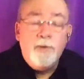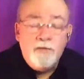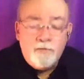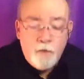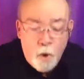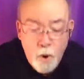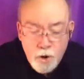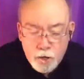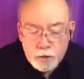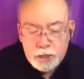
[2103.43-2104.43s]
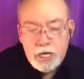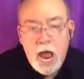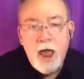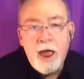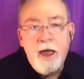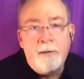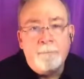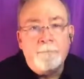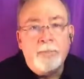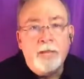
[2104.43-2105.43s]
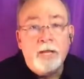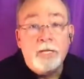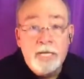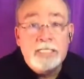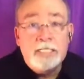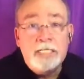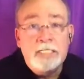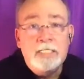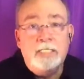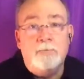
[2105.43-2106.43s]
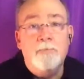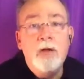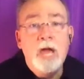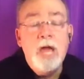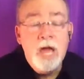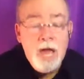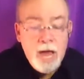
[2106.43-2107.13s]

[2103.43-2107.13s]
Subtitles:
before you say, listen to me.